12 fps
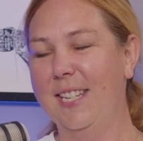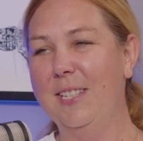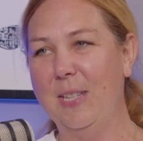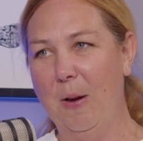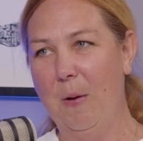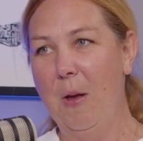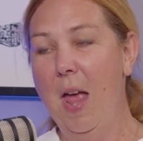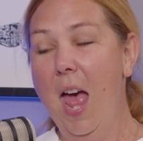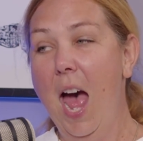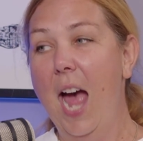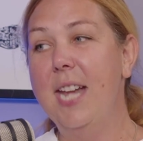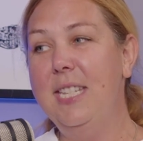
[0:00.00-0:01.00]
And so
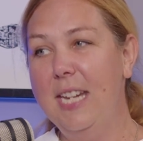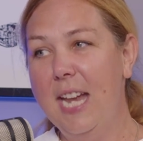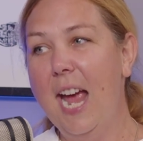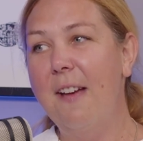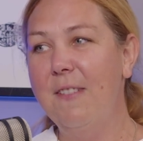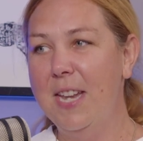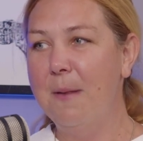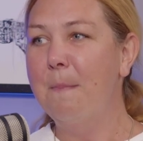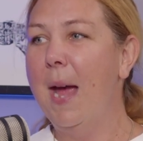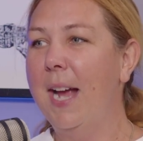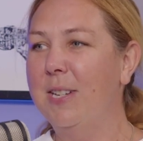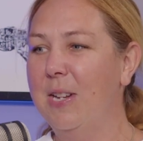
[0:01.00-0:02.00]
I did have an
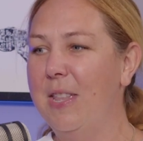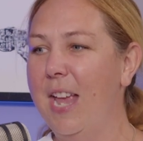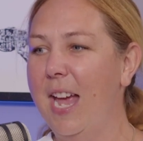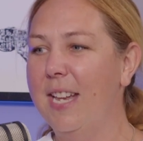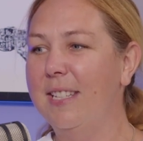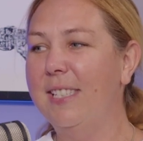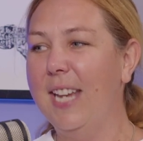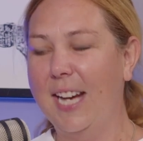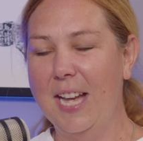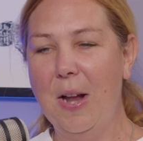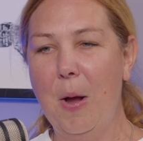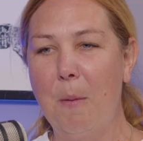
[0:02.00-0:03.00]
impact on that
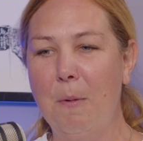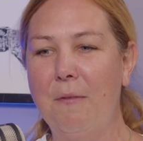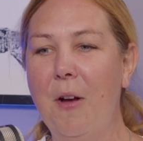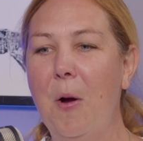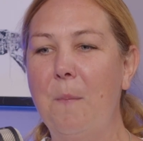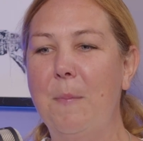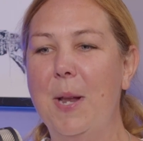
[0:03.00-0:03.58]
second home of hope,